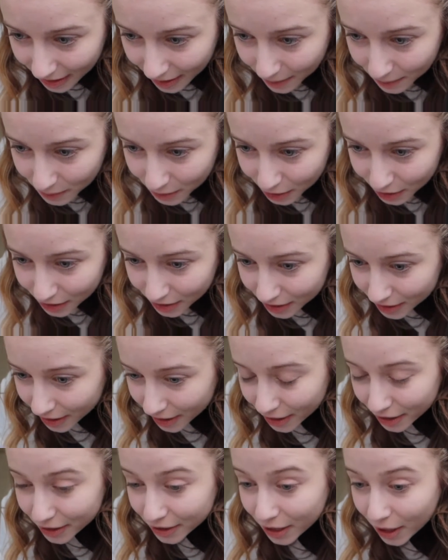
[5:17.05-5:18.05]
I'm just
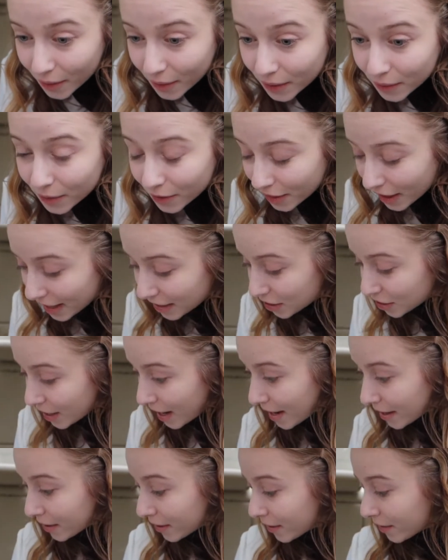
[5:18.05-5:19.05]
gonna go in with
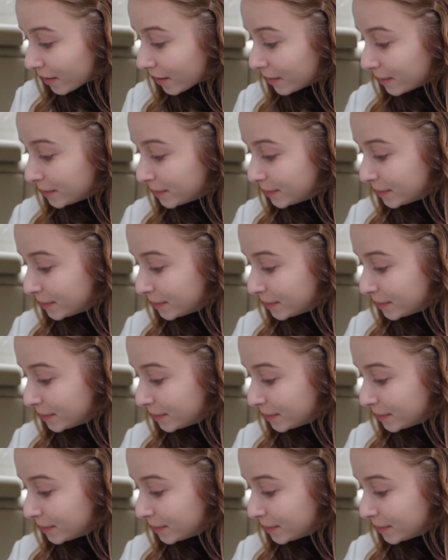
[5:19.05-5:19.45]
eyeshadow.